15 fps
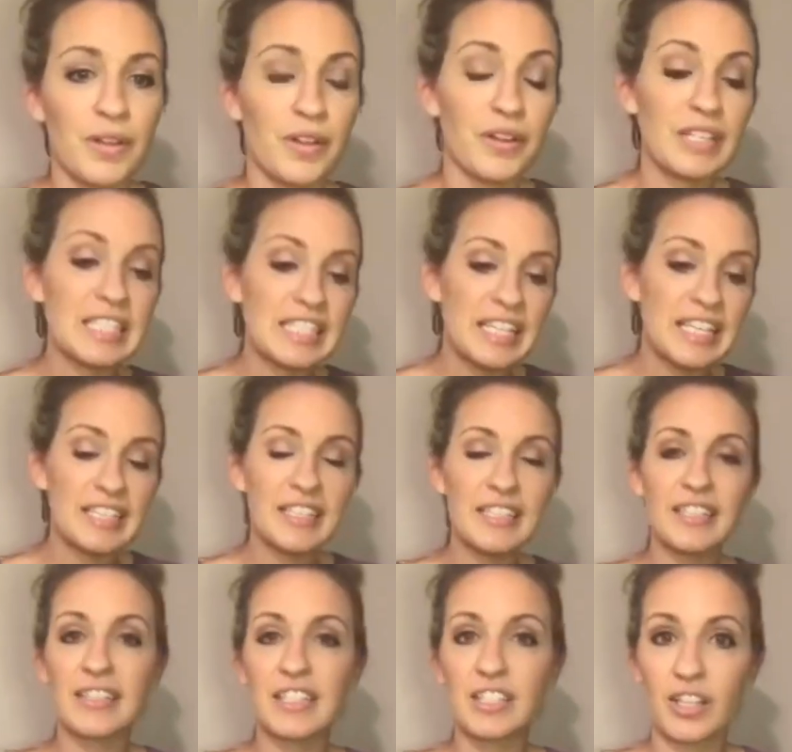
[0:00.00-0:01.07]
There are seasons
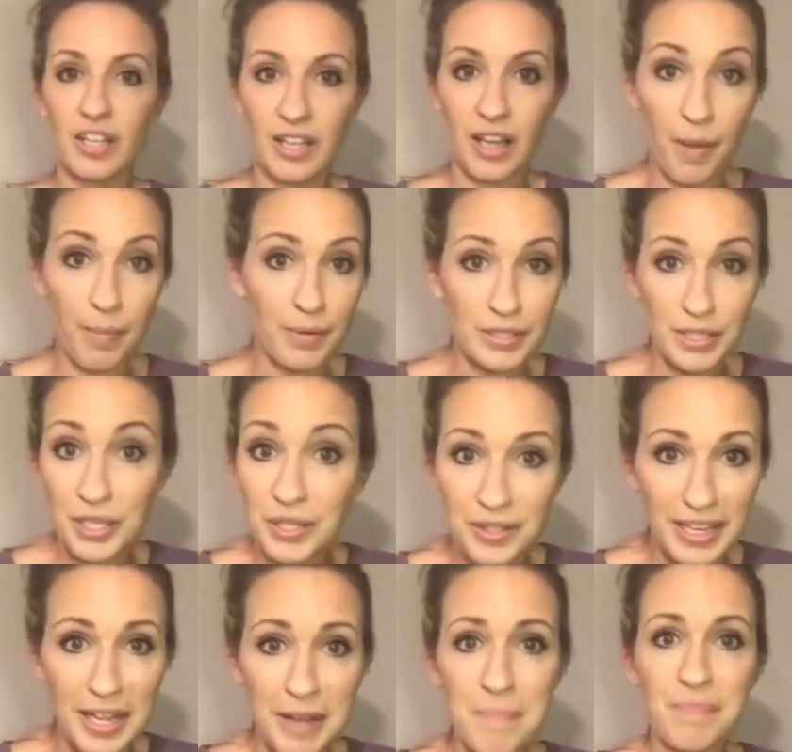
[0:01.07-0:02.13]
in this
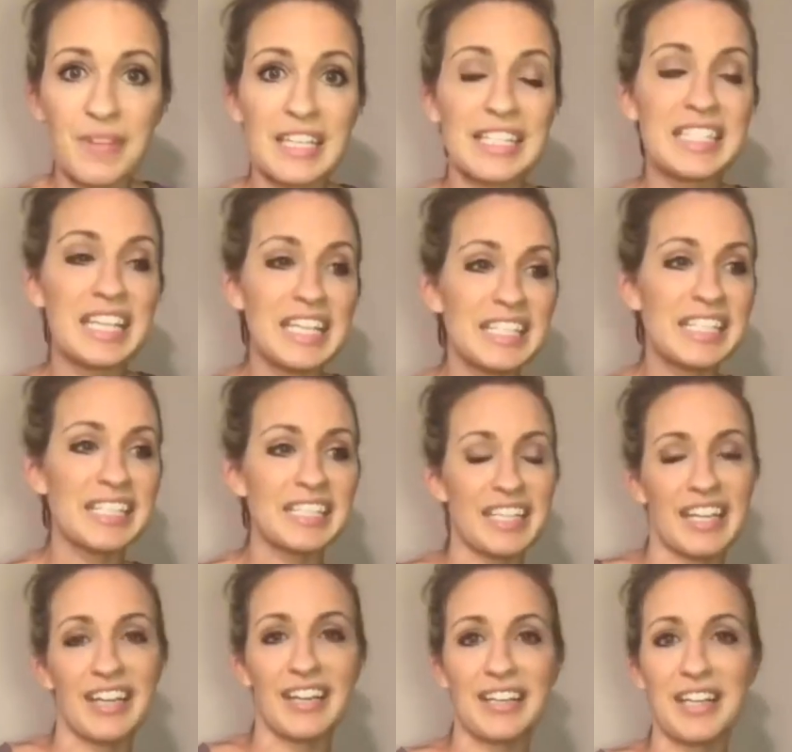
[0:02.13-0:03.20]
opportunity, seasons
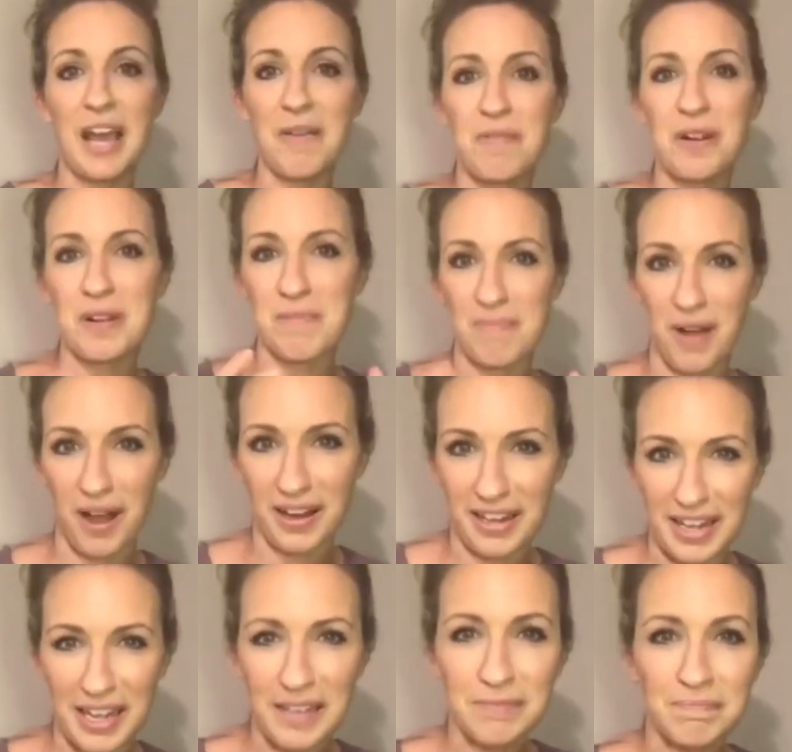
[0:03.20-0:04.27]
in network
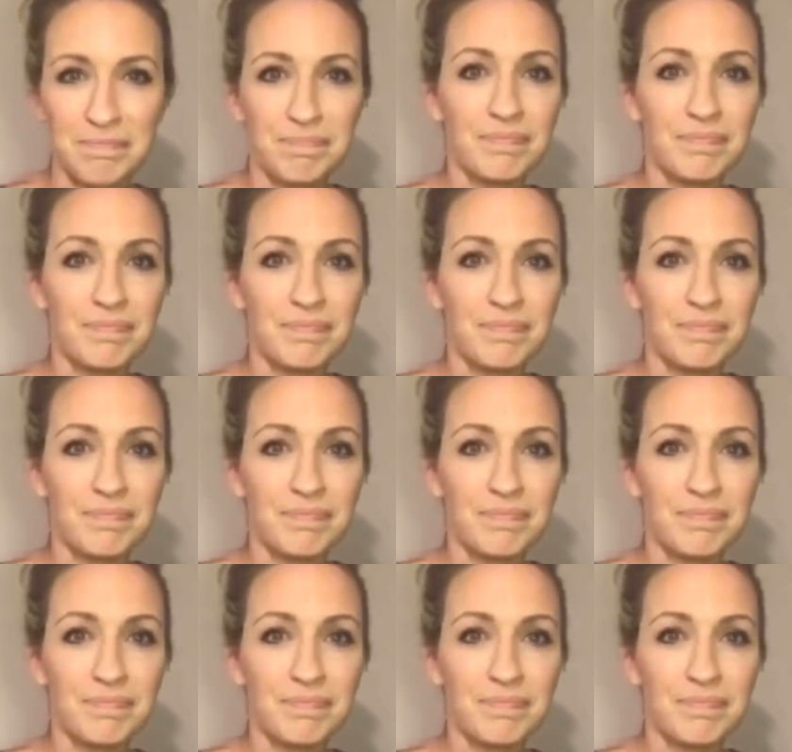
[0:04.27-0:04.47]
marketing,